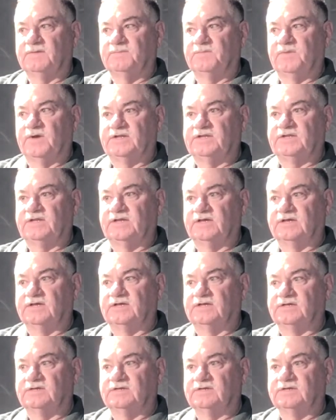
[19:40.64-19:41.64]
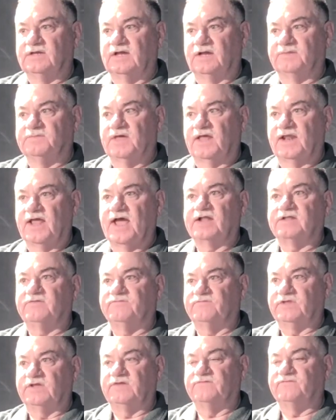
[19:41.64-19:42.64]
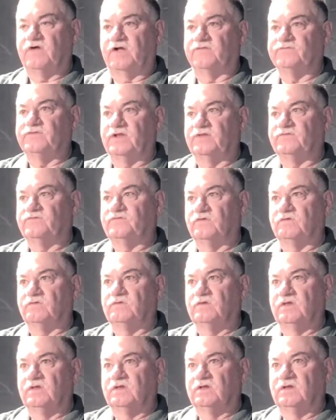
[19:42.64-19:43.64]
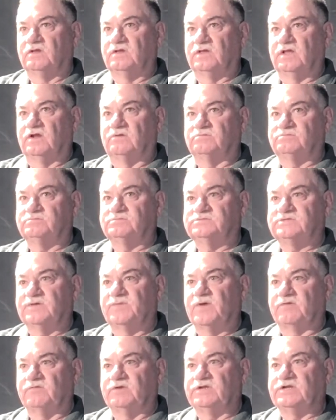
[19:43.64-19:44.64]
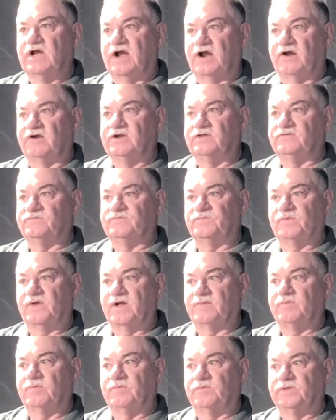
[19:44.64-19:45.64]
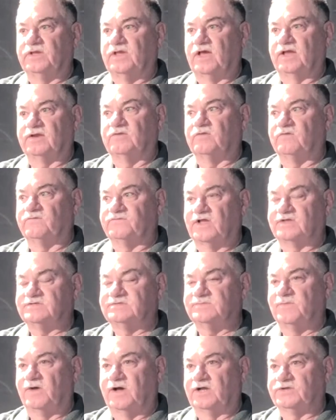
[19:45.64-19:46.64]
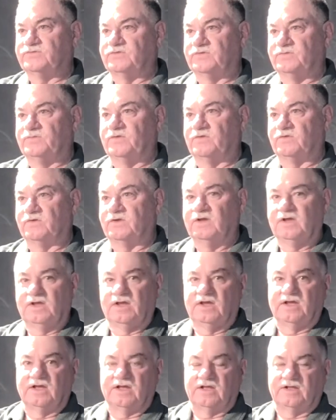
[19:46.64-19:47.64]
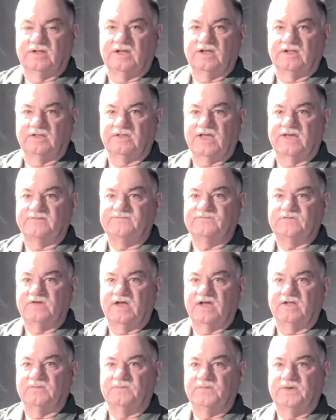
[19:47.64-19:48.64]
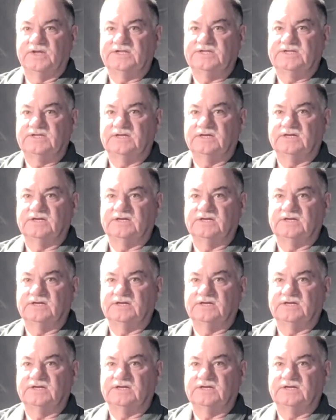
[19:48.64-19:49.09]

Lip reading: but I'm not actively involved in it. So, you know, semi-retired is probably, I don't know if that's a mantra or a lifestyle, but